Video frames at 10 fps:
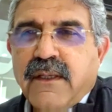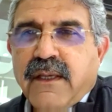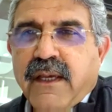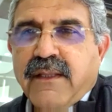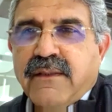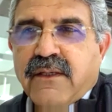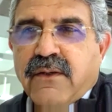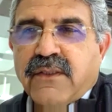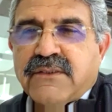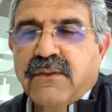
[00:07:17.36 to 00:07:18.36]
and the
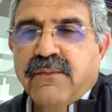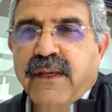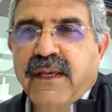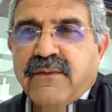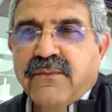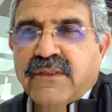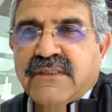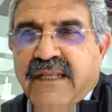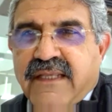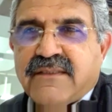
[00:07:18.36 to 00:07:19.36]
cost of van
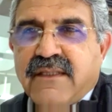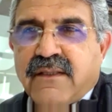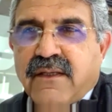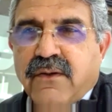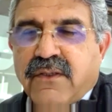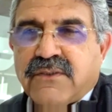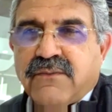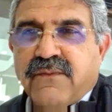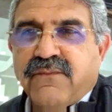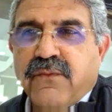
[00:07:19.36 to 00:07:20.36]
was less than the cost
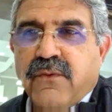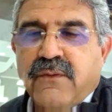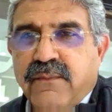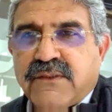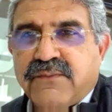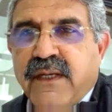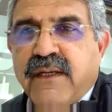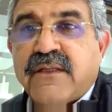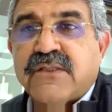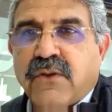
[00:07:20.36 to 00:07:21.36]
of the phone, which we
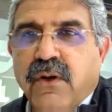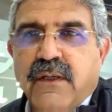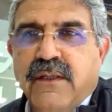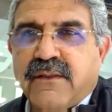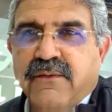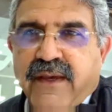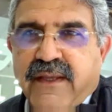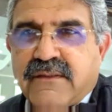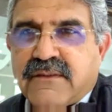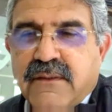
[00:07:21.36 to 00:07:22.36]
had installed in the
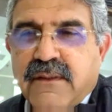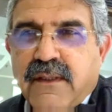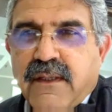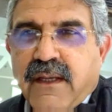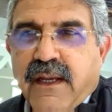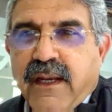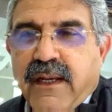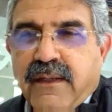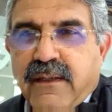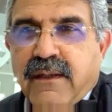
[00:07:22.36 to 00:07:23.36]
vans.
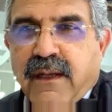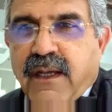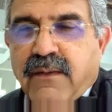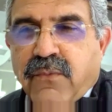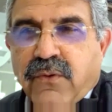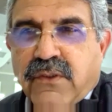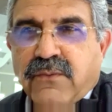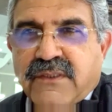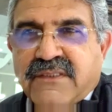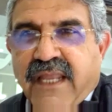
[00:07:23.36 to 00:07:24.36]
And our motto
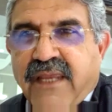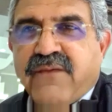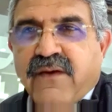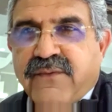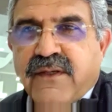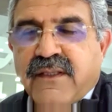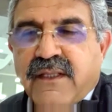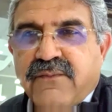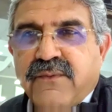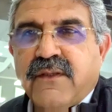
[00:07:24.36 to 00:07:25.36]
was life after
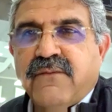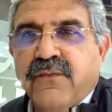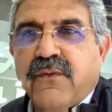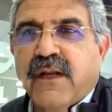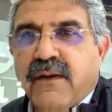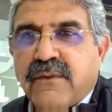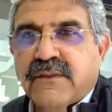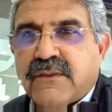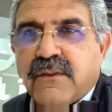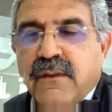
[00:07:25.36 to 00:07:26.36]
death within 4 hours.
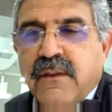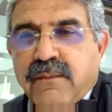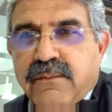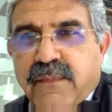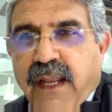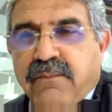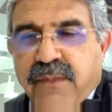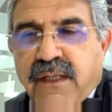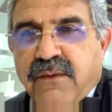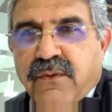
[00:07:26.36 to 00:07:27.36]
So that
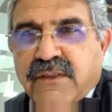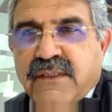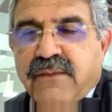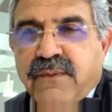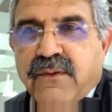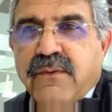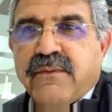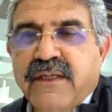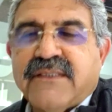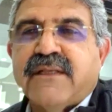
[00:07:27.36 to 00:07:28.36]
meaning was that we could
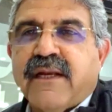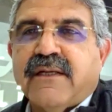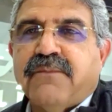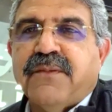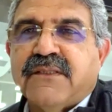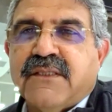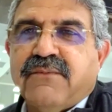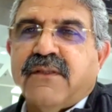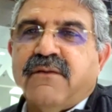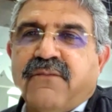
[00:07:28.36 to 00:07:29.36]
resurrect a PC
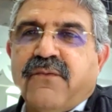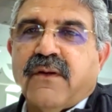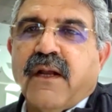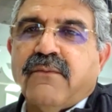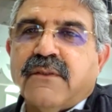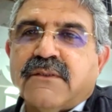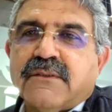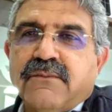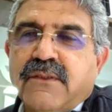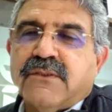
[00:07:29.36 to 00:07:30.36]
within 4 hours.
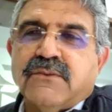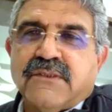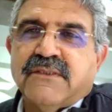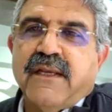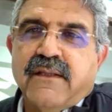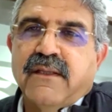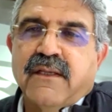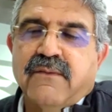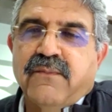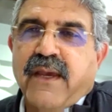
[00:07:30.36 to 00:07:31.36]
So we used to send the
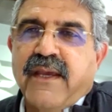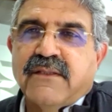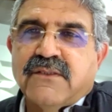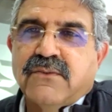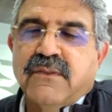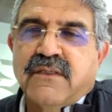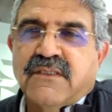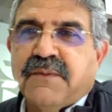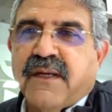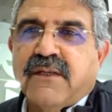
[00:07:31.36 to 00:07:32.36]
vans to the
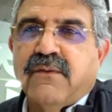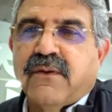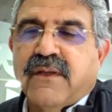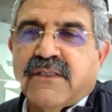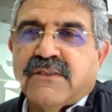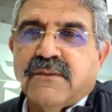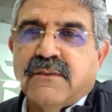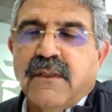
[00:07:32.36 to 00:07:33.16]
respective location,